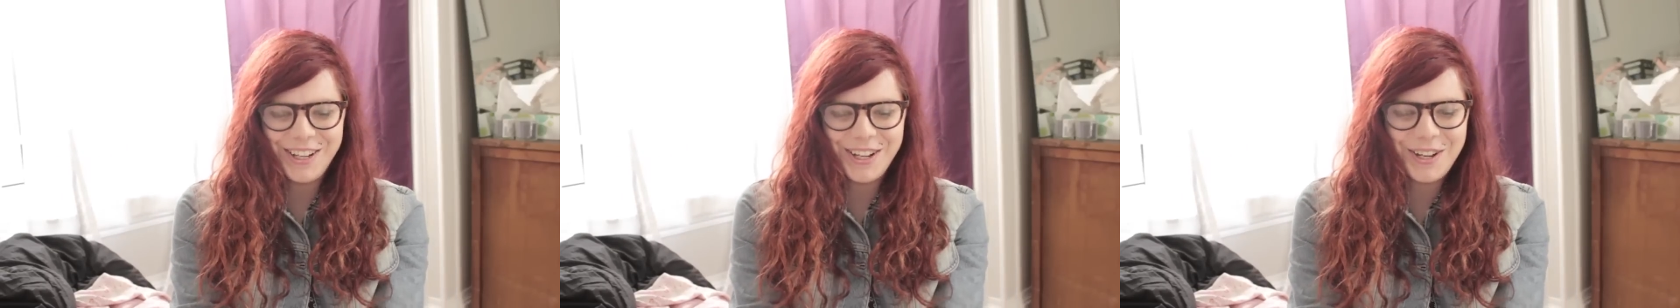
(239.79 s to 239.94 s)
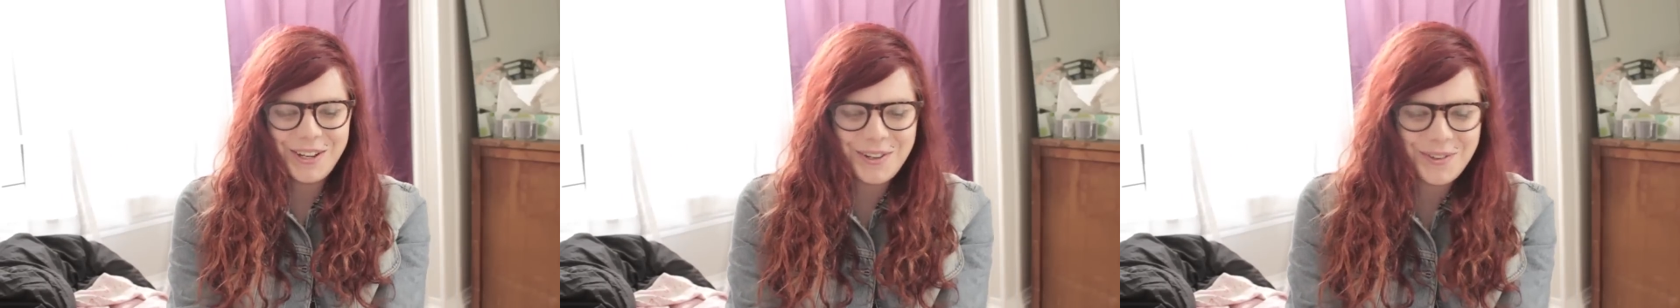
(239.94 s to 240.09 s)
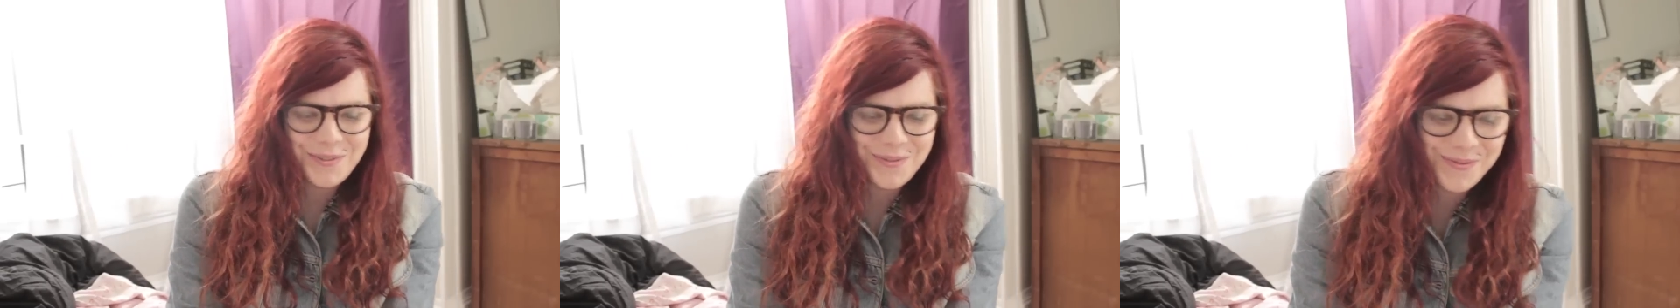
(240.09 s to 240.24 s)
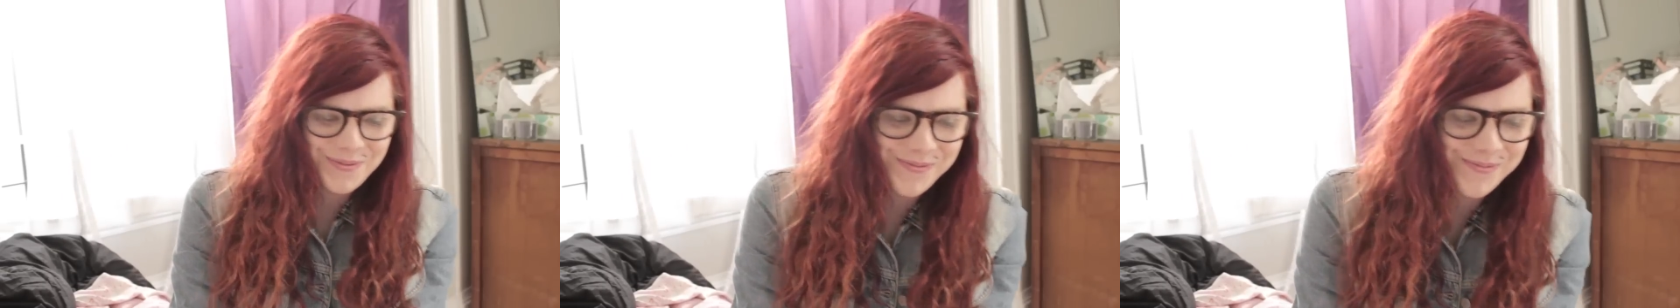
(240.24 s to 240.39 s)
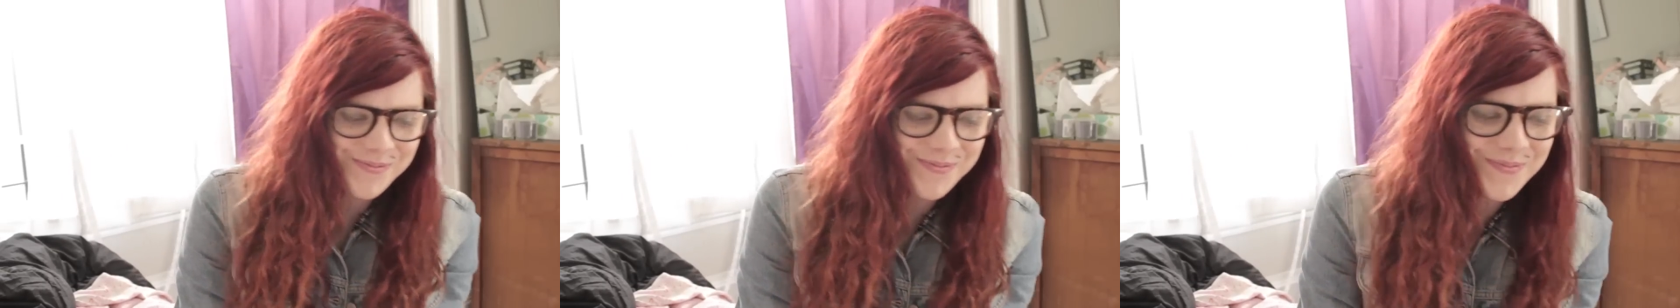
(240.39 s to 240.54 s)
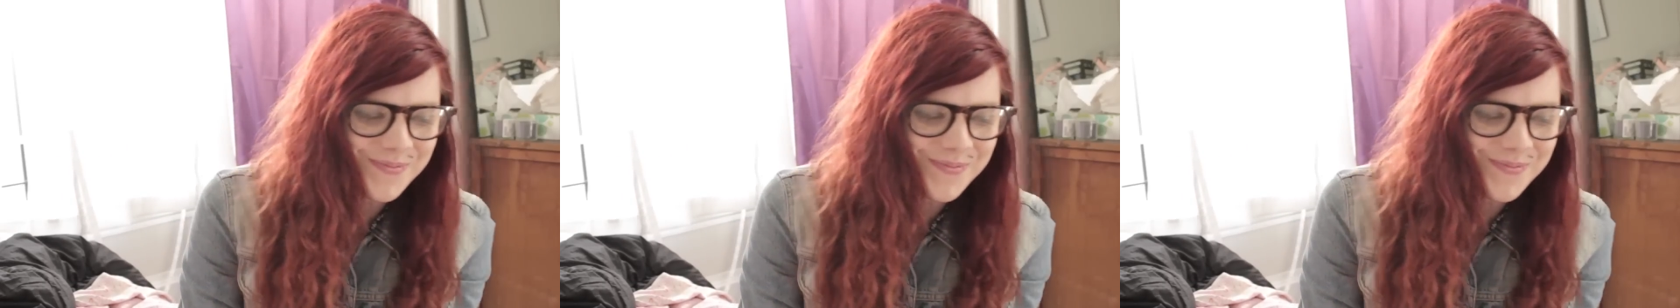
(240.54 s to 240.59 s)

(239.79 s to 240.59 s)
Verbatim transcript: um,